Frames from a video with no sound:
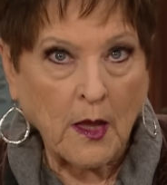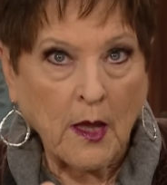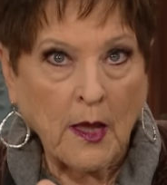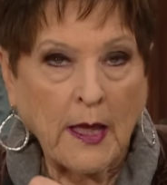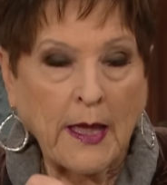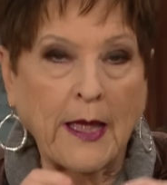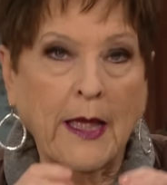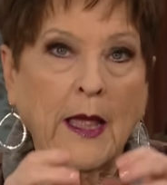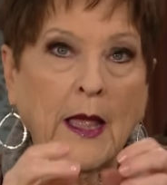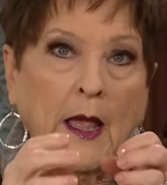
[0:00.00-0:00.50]

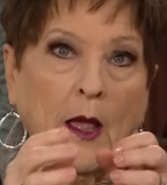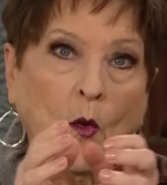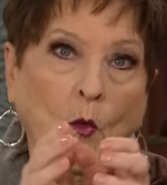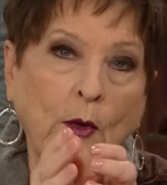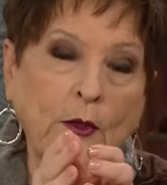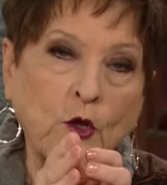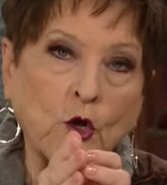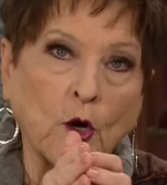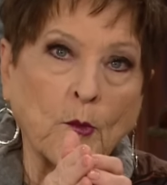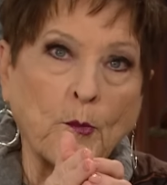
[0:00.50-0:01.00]
He,
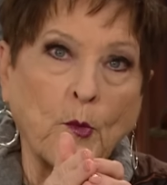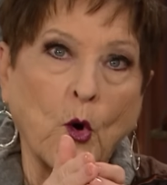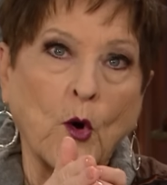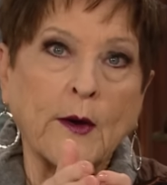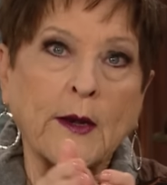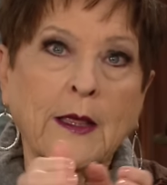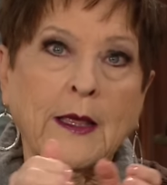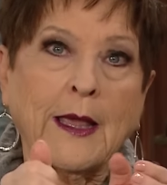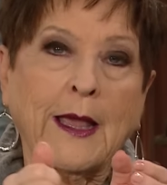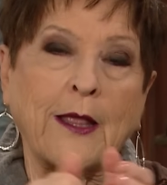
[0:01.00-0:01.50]
when you're
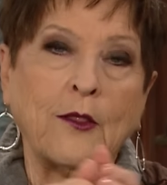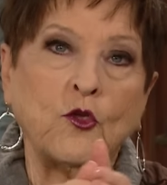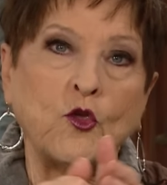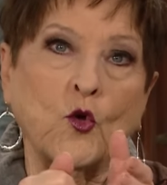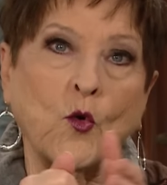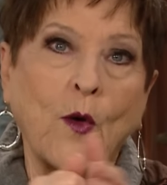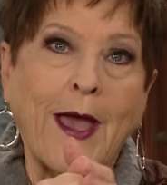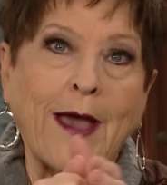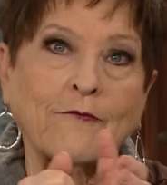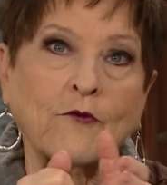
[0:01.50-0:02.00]
born again,
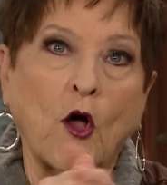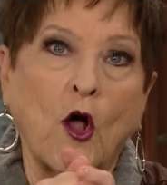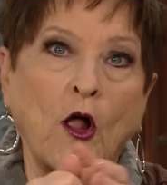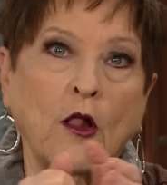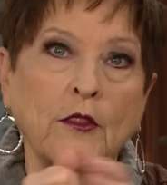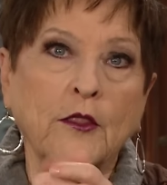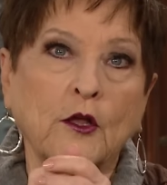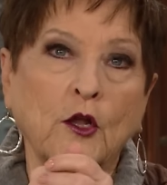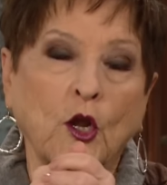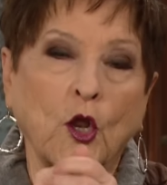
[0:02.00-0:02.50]
you have all
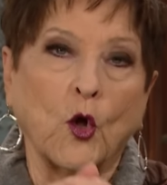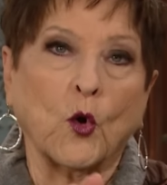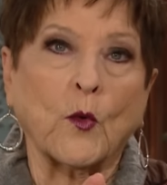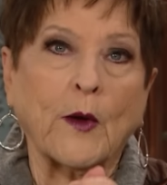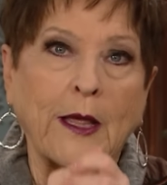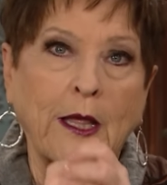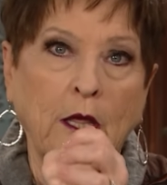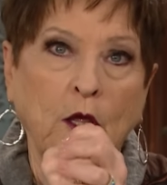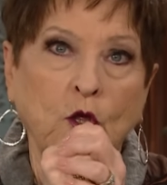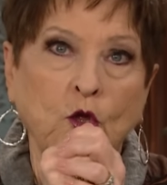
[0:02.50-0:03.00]
the
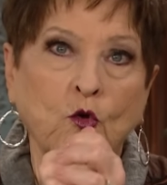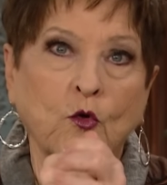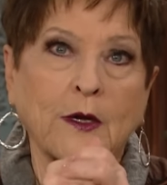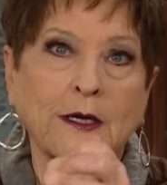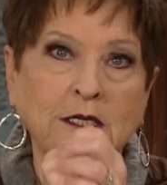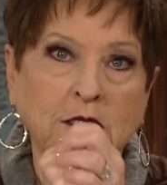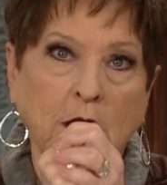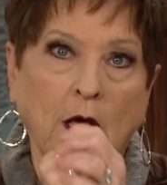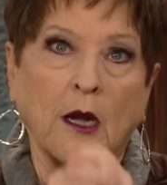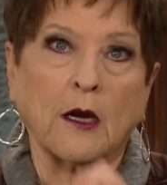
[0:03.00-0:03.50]
glory you
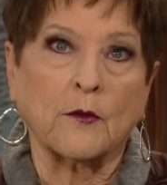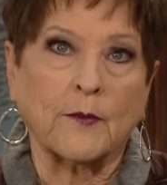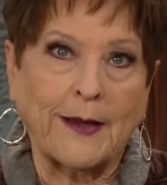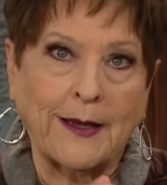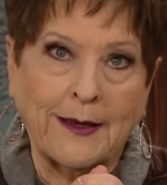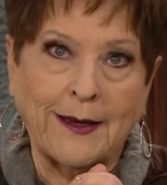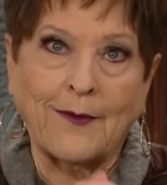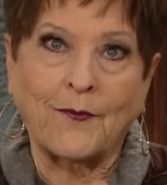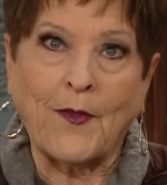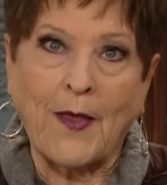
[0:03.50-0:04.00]
can
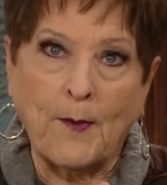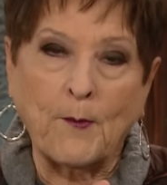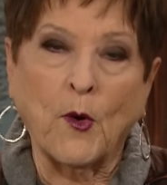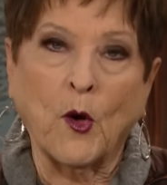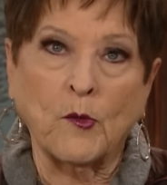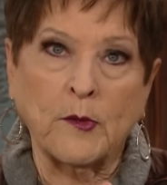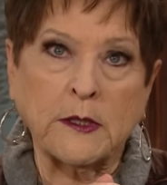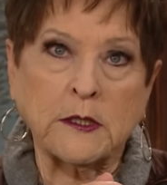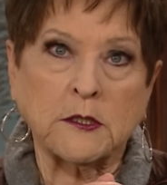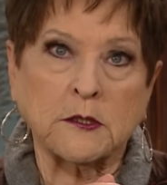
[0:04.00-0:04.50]
tolerate at that
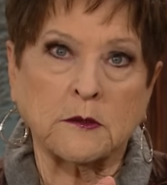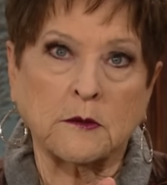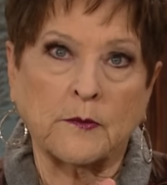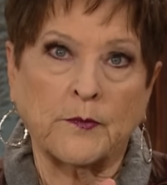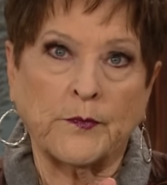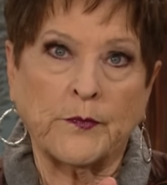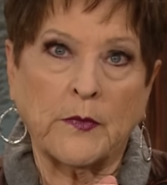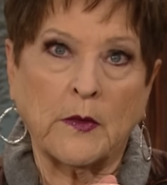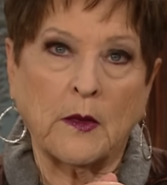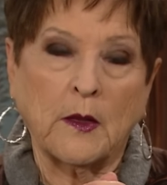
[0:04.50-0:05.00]
moment.
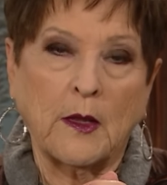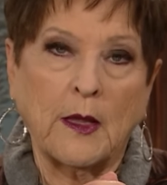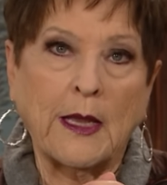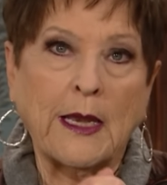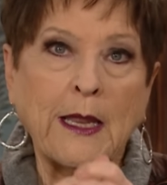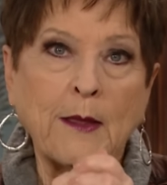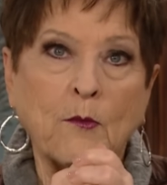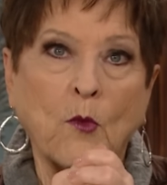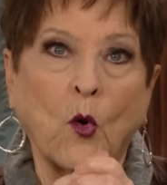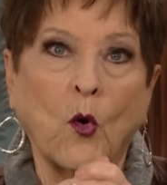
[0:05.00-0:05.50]

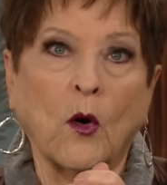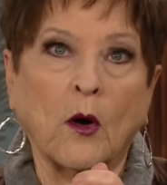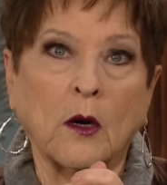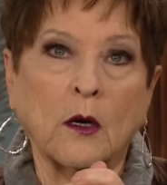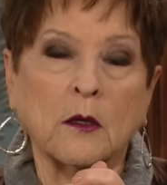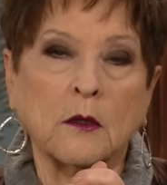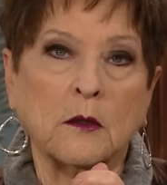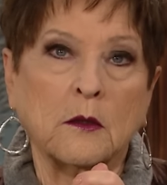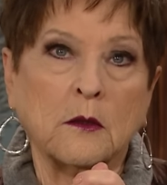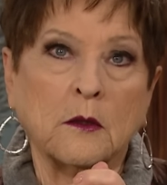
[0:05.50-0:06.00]
Any
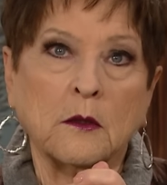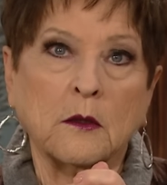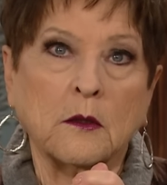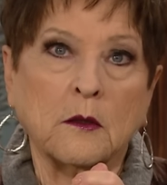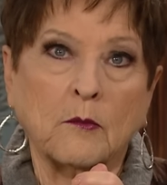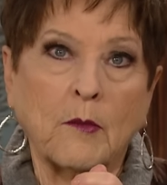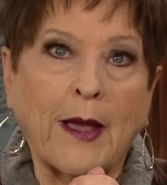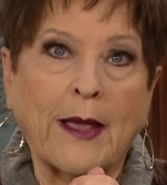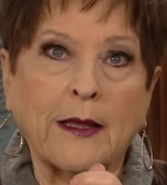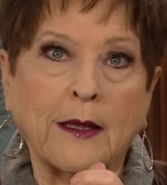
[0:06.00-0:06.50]
more,
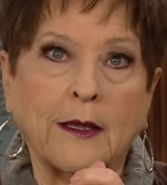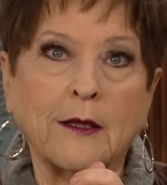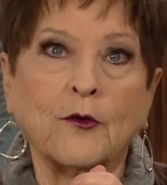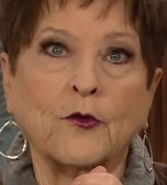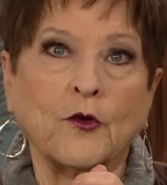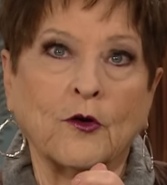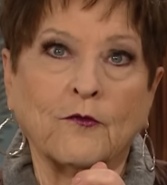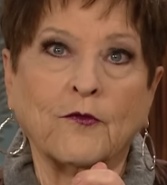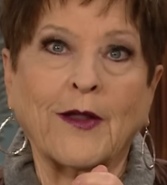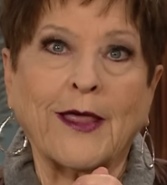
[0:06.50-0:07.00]
might kill
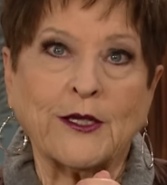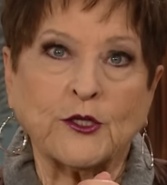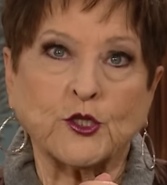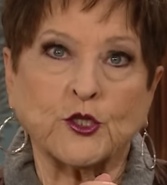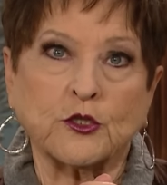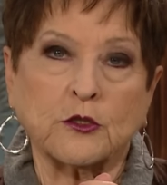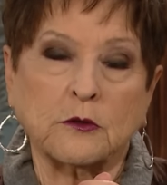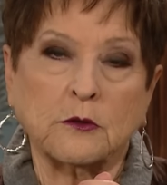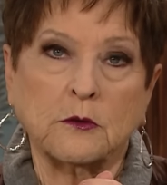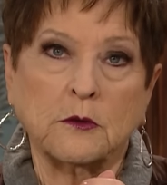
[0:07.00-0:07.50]
your
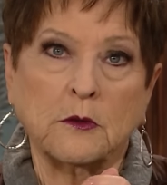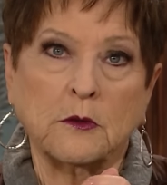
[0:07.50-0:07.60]
flesh.